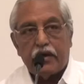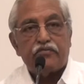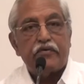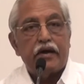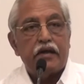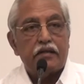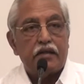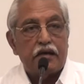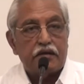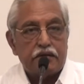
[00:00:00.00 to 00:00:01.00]
are finding
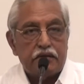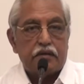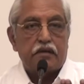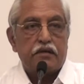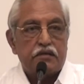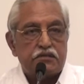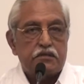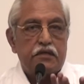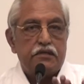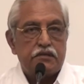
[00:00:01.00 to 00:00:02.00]
that it's
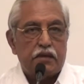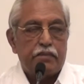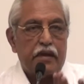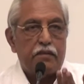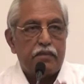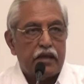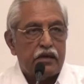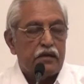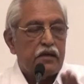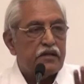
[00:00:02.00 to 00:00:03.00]
jumping up
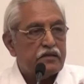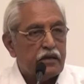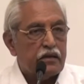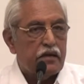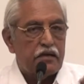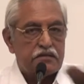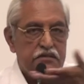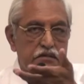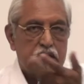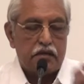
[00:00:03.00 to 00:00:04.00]
like anything, as
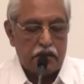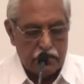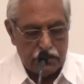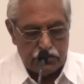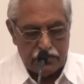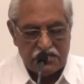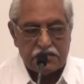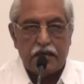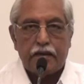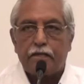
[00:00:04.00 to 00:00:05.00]
Himanshu was
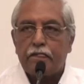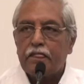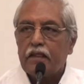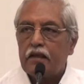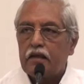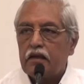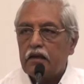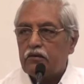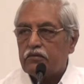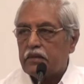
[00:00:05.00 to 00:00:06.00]
telling.
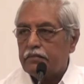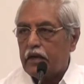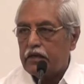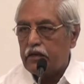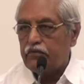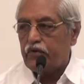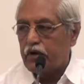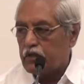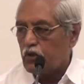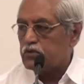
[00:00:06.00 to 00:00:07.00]
It was some
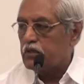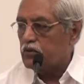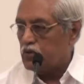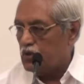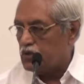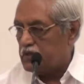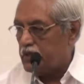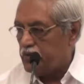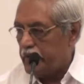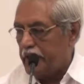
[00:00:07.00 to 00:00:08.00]
30,000-40,000 crores,
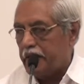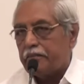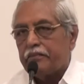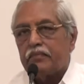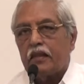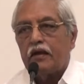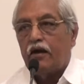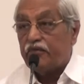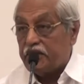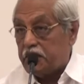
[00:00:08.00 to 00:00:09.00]
and today,
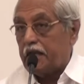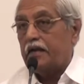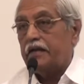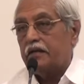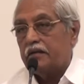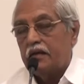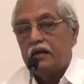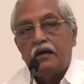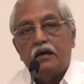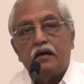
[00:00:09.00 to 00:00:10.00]
officially,
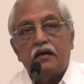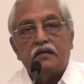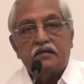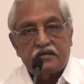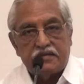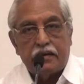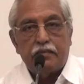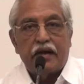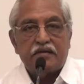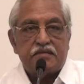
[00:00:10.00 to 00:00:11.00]
the
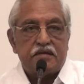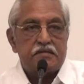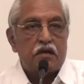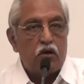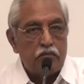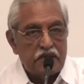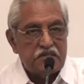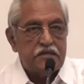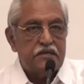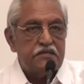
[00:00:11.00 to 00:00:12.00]
Reserve Bank says, the
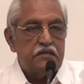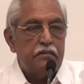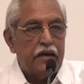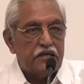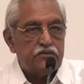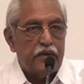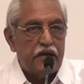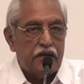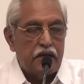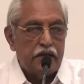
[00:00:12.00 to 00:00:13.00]
government says, the banks we
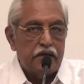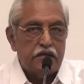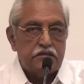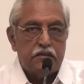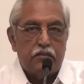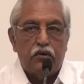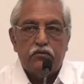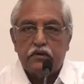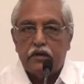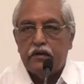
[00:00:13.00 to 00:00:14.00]
are telling it is
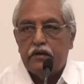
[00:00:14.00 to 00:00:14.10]
about